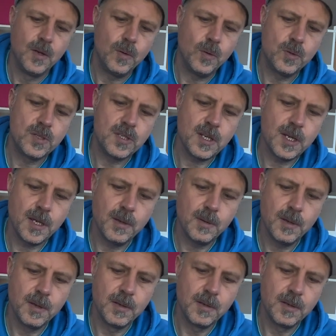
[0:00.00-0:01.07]
Also,
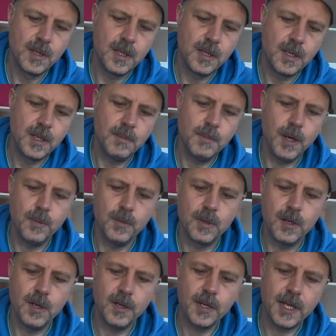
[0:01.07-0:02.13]
you might
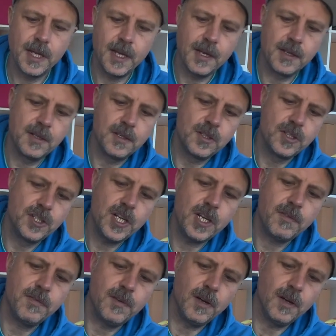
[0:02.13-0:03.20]
want to look at
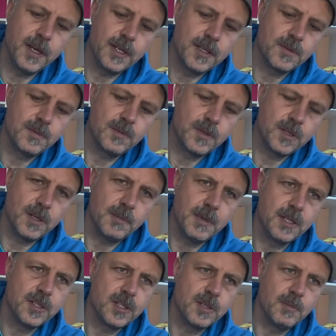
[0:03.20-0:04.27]
jig flies, which I
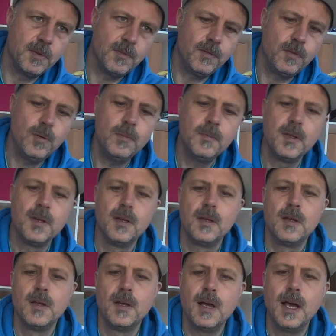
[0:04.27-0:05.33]
mentioned before,
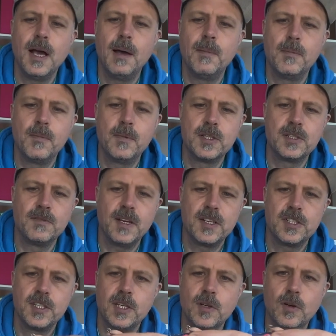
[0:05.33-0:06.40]
which have actually